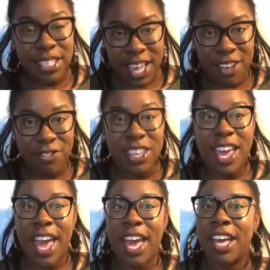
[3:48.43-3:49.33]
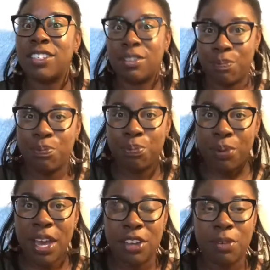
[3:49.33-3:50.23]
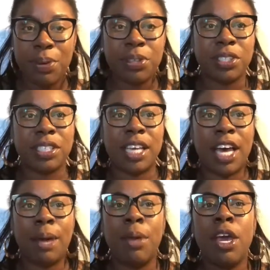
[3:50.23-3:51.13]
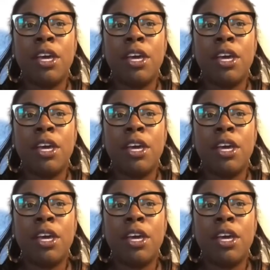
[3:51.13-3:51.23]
heavy as paying your bills on time.